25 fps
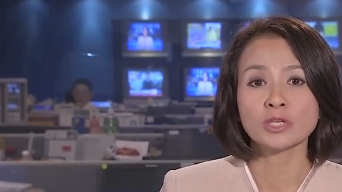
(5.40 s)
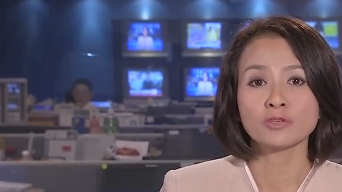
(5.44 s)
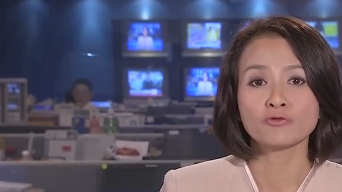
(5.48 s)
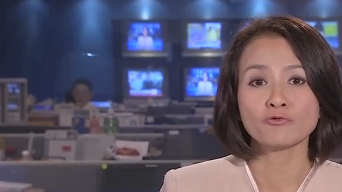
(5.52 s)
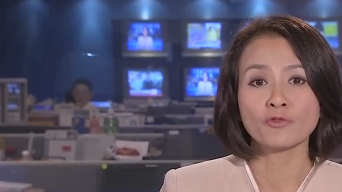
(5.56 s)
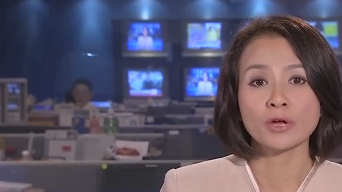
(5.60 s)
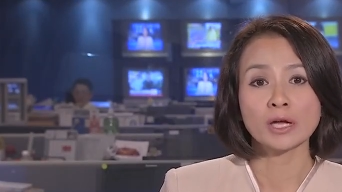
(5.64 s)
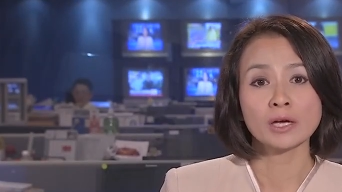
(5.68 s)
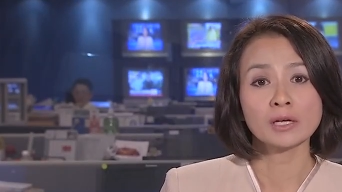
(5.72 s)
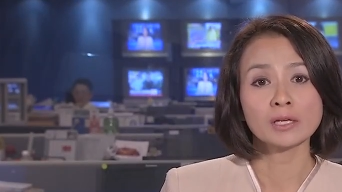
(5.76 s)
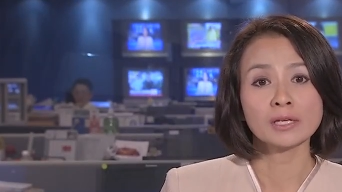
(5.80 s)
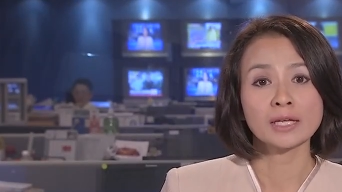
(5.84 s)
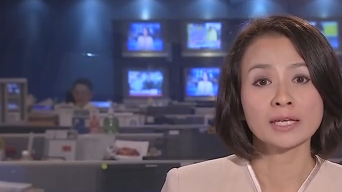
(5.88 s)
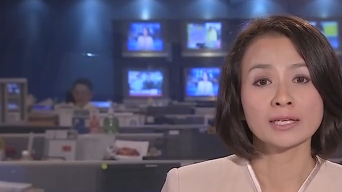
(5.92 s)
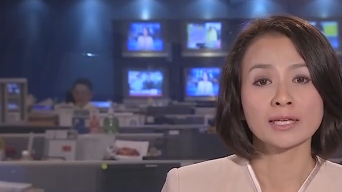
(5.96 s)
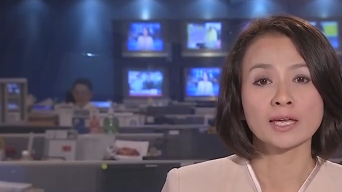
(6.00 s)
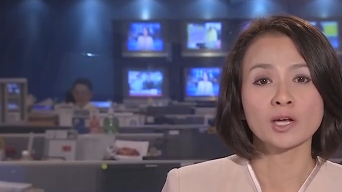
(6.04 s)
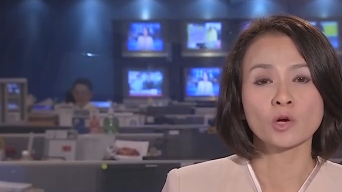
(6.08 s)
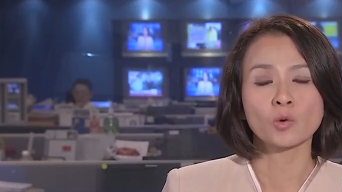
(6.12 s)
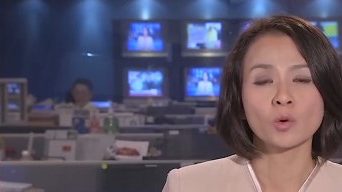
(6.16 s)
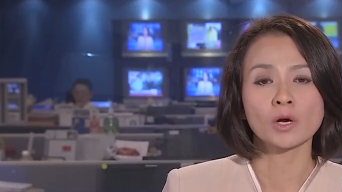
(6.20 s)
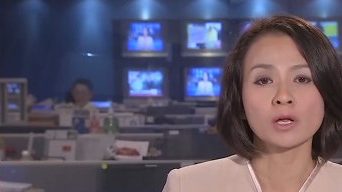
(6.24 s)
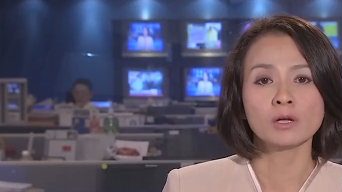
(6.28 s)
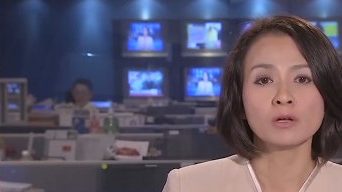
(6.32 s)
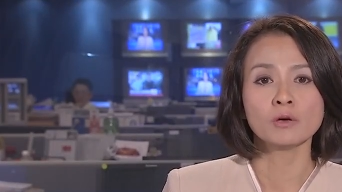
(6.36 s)
rail linking
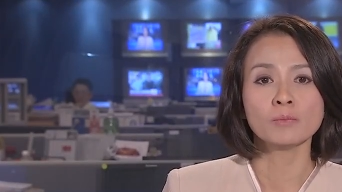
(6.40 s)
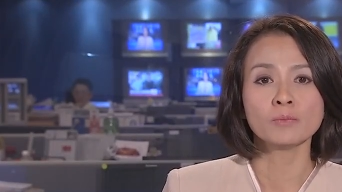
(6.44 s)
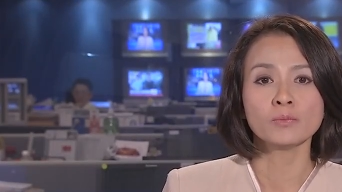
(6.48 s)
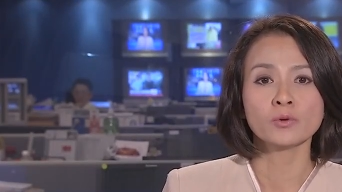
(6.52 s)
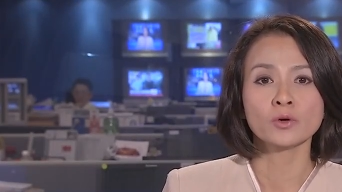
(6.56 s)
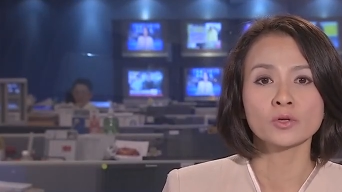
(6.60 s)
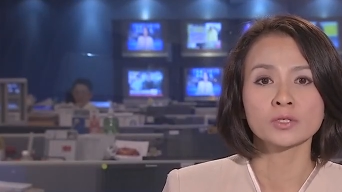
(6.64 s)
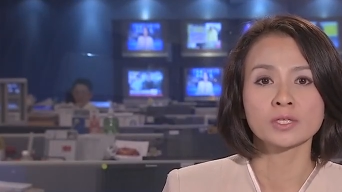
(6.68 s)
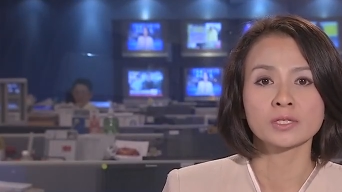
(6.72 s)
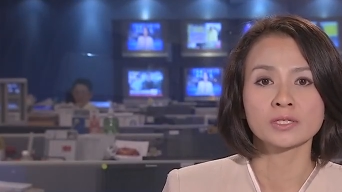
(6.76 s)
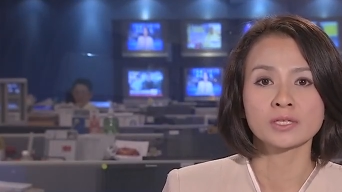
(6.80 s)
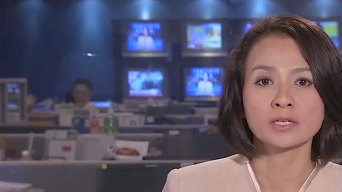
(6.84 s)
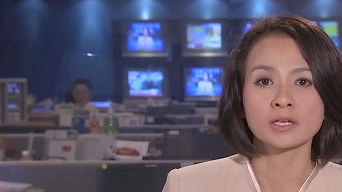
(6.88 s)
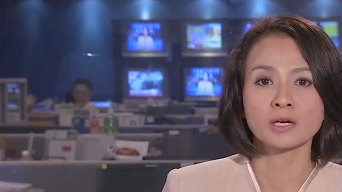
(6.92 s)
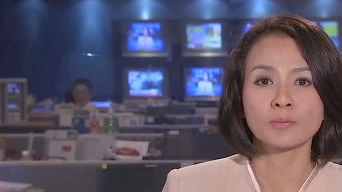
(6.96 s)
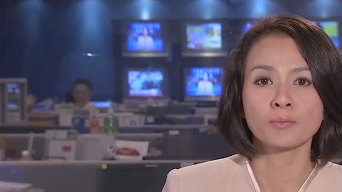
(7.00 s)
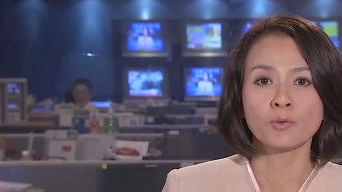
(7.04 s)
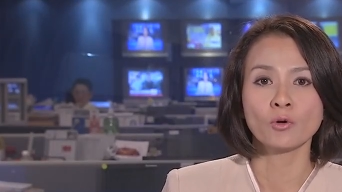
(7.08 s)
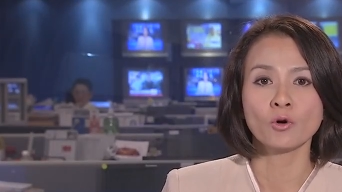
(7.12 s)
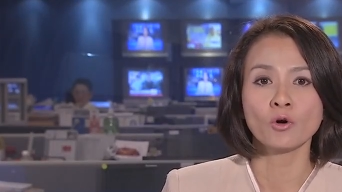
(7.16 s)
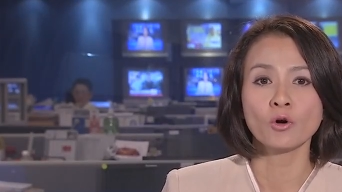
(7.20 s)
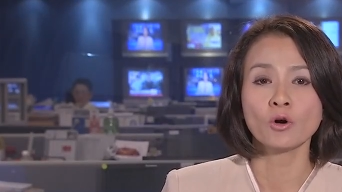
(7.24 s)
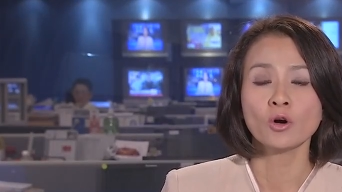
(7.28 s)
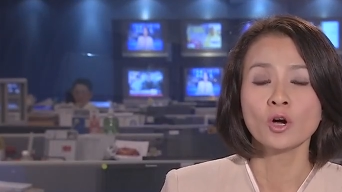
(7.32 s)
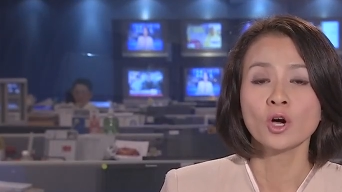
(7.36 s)
Kuala Lumpur to
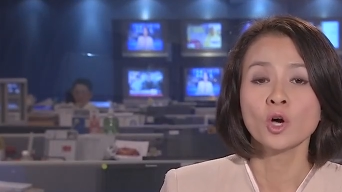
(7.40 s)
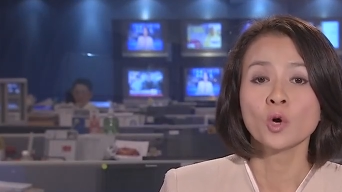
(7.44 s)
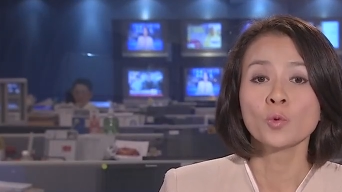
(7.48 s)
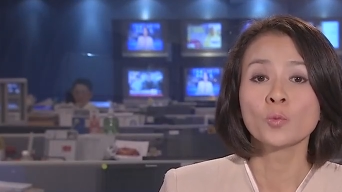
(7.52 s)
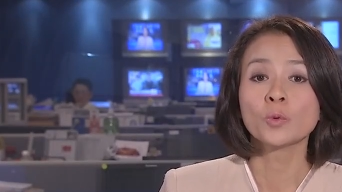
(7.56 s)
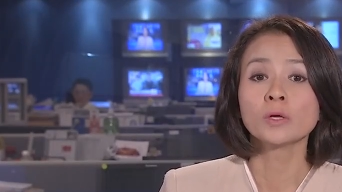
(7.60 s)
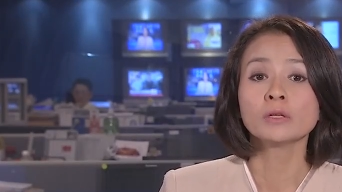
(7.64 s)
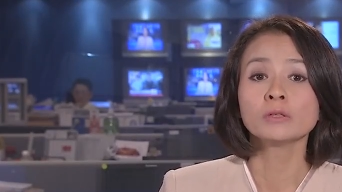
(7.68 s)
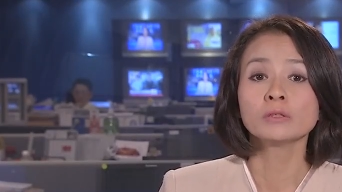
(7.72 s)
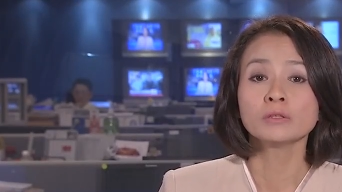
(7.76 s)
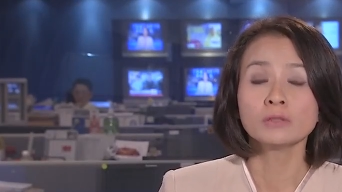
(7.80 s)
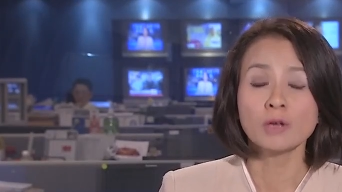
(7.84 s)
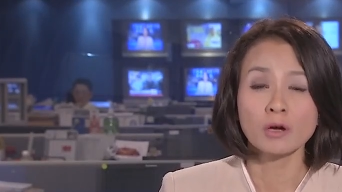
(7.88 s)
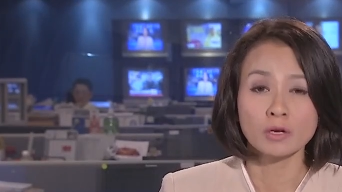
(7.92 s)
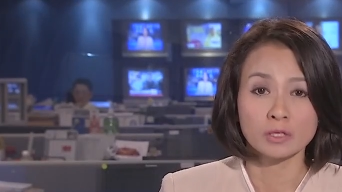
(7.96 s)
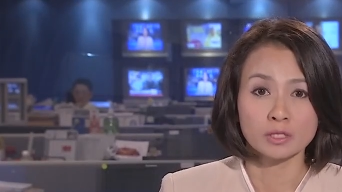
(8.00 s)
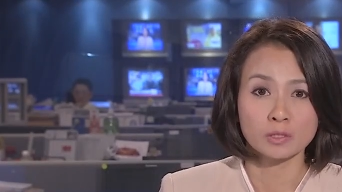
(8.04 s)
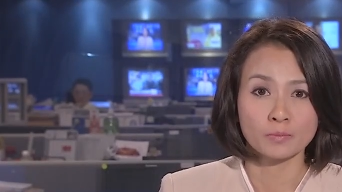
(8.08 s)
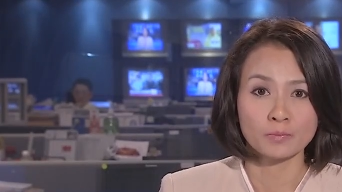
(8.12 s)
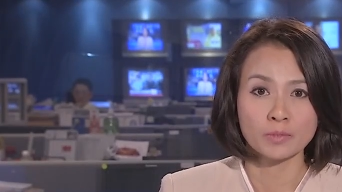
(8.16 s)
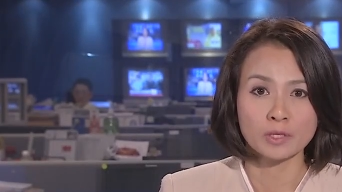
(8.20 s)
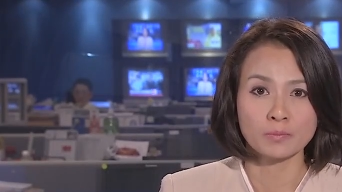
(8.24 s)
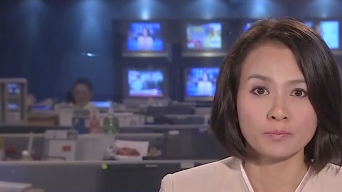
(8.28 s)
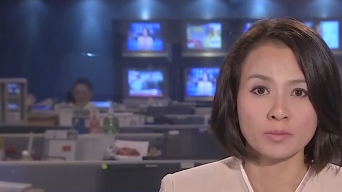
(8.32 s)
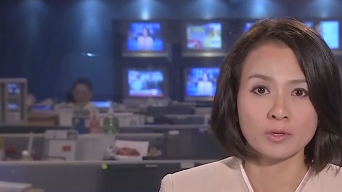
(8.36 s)
Singapore will not
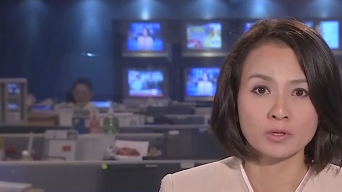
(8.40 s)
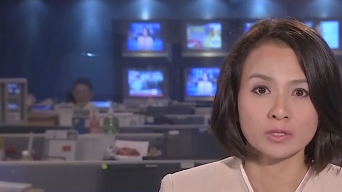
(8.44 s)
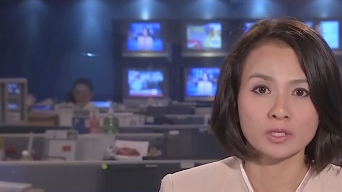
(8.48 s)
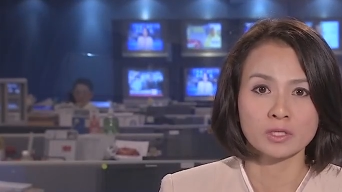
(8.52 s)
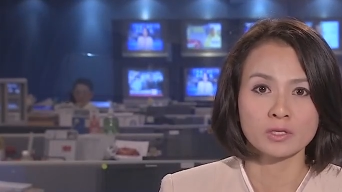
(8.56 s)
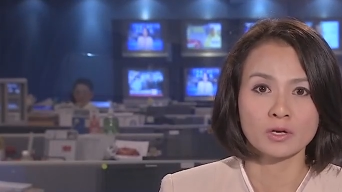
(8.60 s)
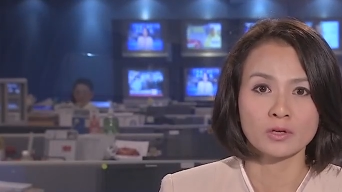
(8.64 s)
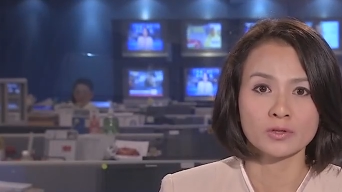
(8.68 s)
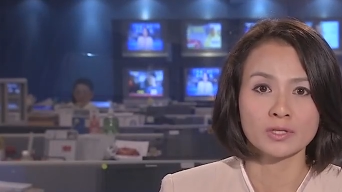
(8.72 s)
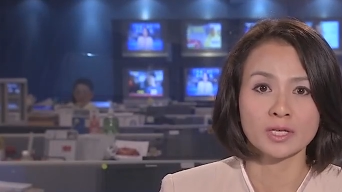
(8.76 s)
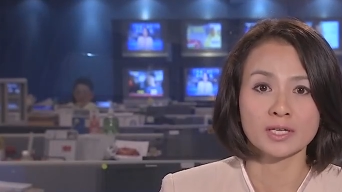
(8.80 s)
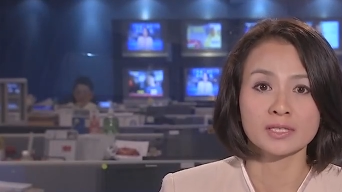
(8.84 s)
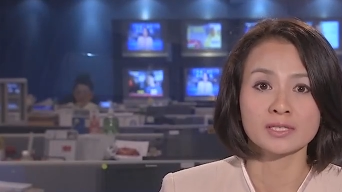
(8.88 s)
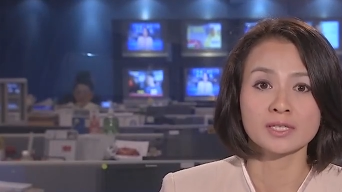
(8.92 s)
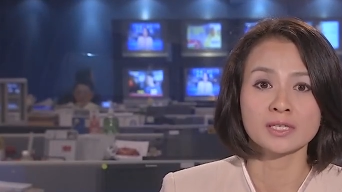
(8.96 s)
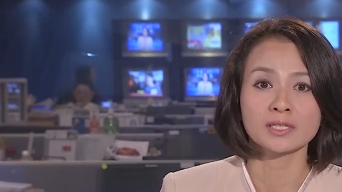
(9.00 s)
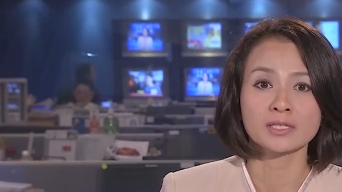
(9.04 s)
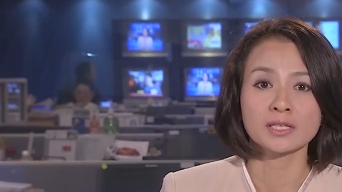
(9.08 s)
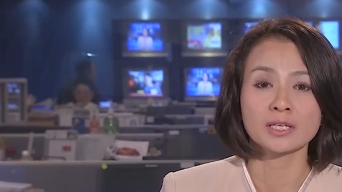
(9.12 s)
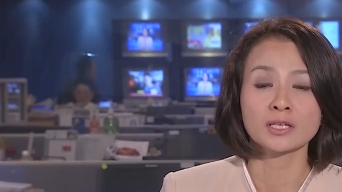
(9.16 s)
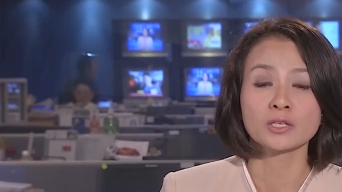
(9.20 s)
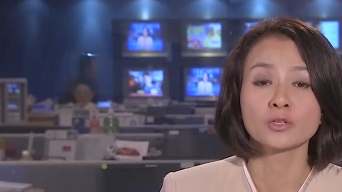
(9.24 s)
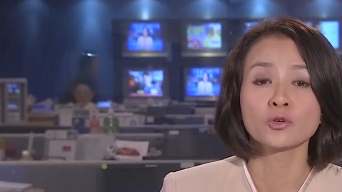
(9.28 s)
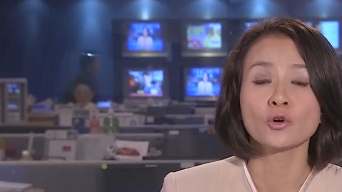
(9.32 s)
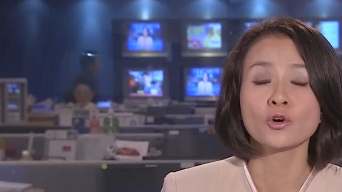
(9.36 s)
be built along the
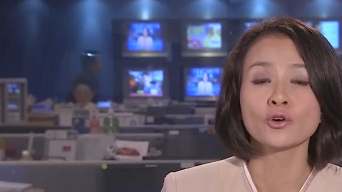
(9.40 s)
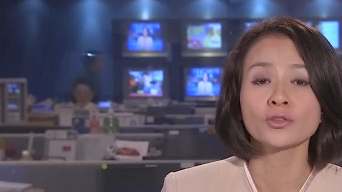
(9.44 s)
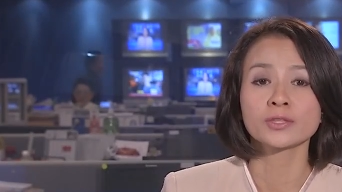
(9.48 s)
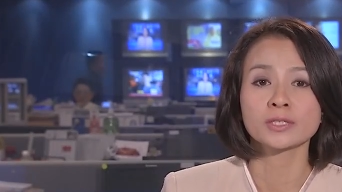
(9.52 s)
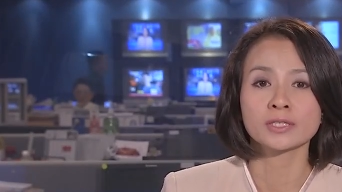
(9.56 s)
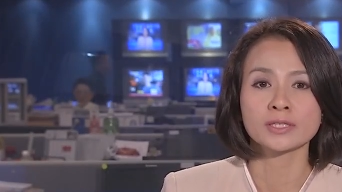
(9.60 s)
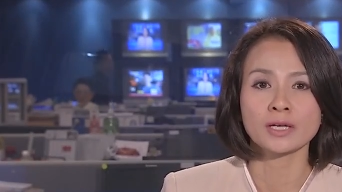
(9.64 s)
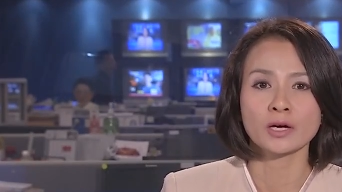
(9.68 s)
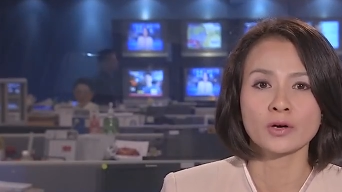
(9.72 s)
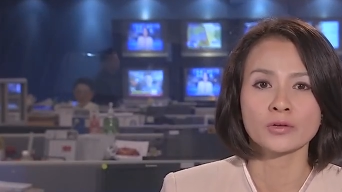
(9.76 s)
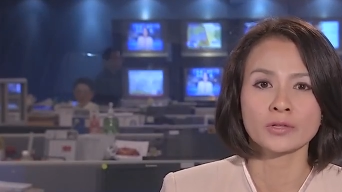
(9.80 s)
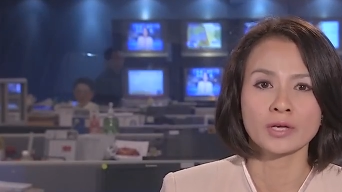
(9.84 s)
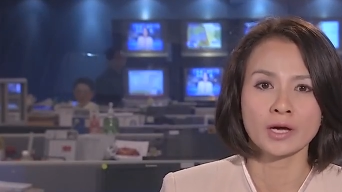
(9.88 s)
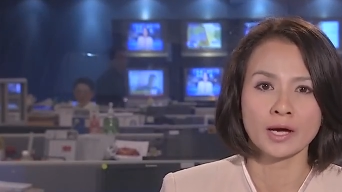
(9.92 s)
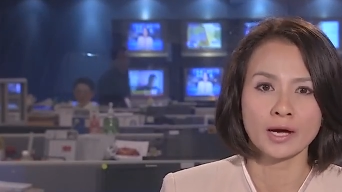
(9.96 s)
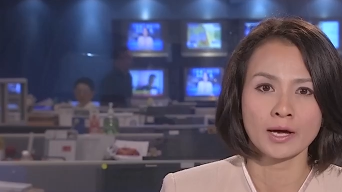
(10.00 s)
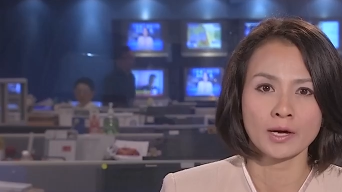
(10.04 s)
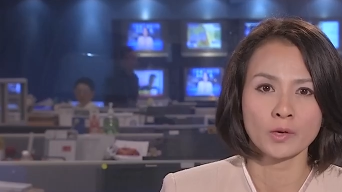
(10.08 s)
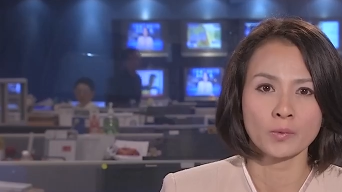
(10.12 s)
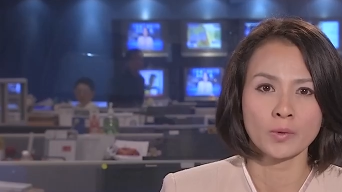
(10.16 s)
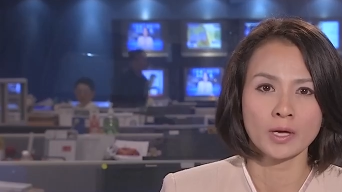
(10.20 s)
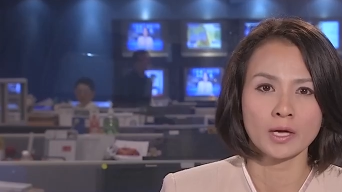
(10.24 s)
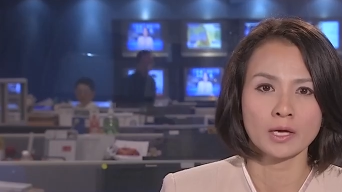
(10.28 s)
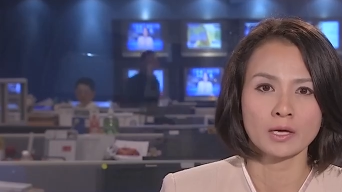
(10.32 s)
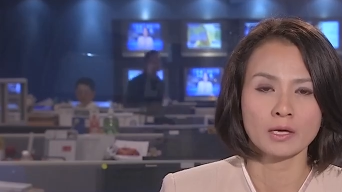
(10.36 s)
existing north-south
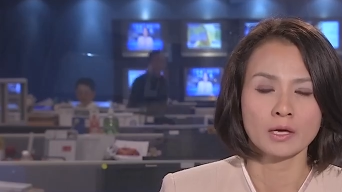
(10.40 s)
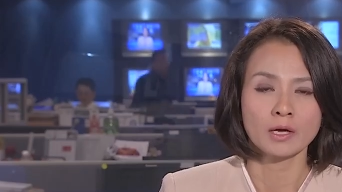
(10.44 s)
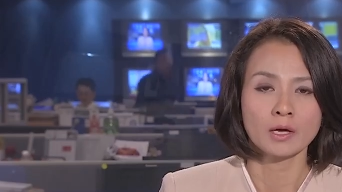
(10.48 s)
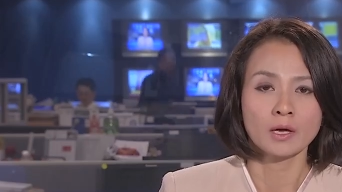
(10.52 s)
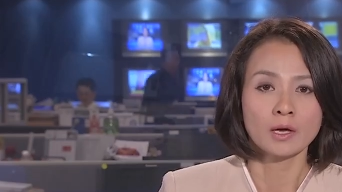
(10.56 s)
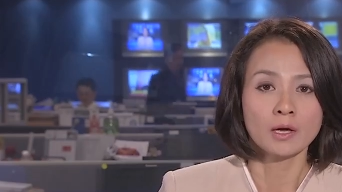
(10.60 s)
highway,